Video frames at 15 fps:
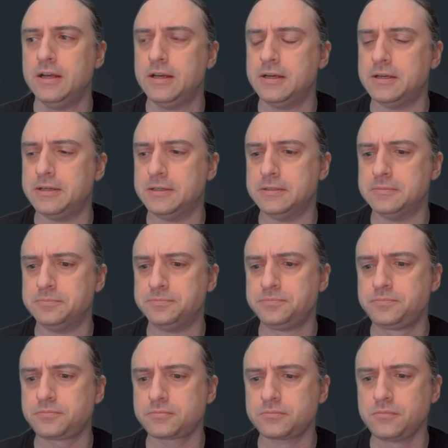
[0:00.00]

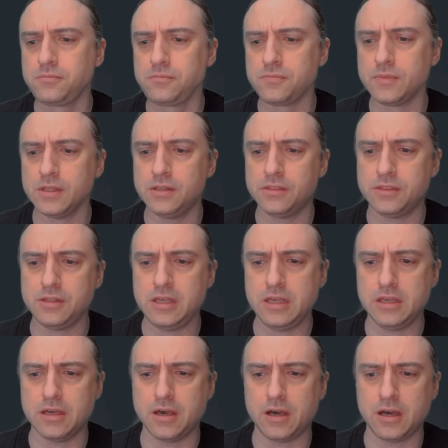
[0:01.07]

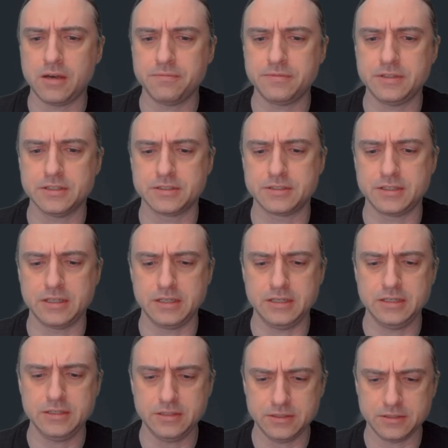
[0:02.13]
The obvious
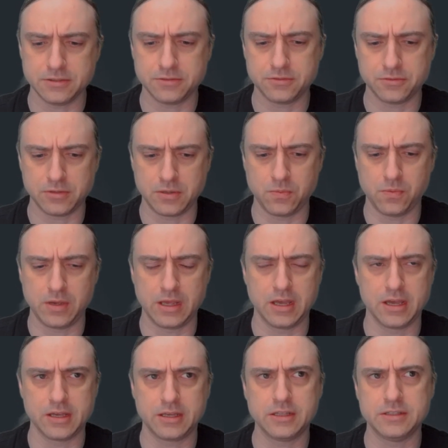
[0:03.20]
industry way
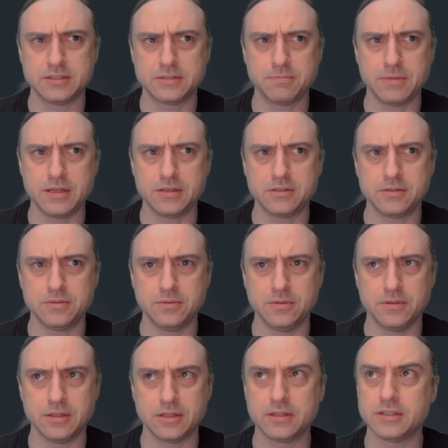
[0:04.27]
I can speak to
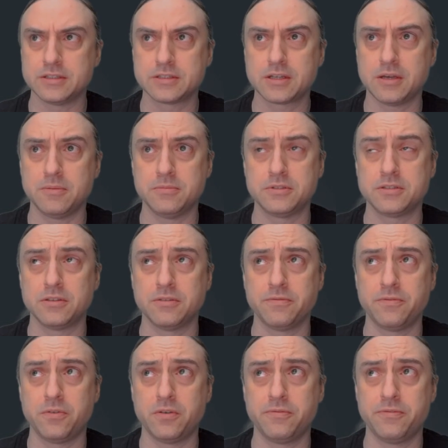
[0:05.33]
that this comes to the
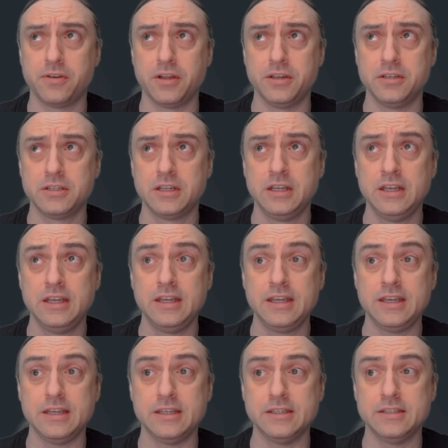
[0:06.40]
forefront
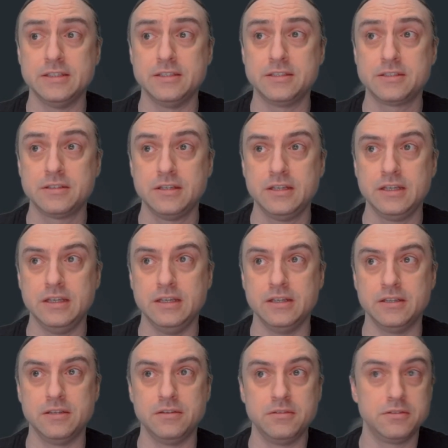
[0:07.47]
is
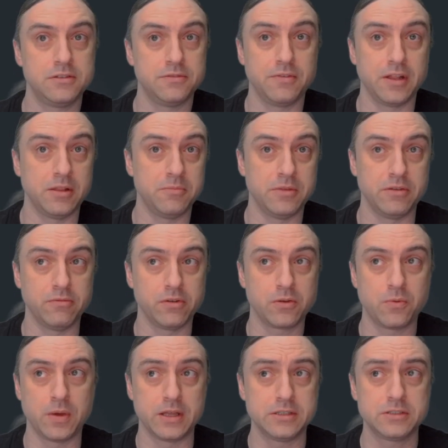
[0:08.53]
in development
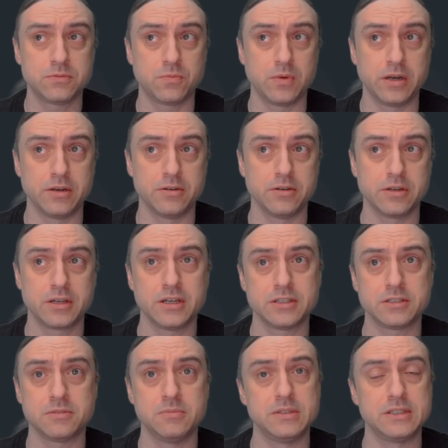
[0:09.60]
requests where a
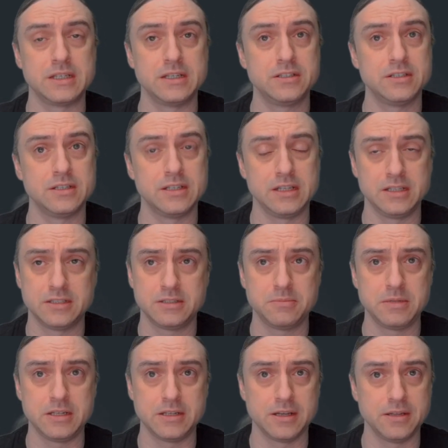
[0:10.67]
customization needs to
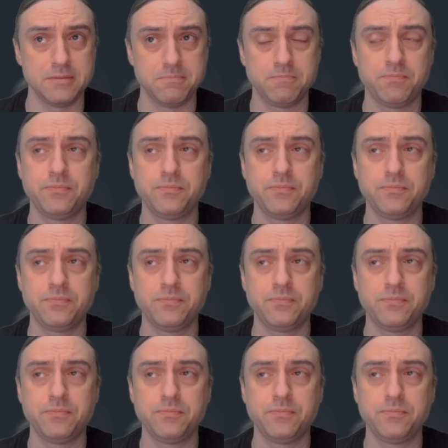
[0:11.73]
be done.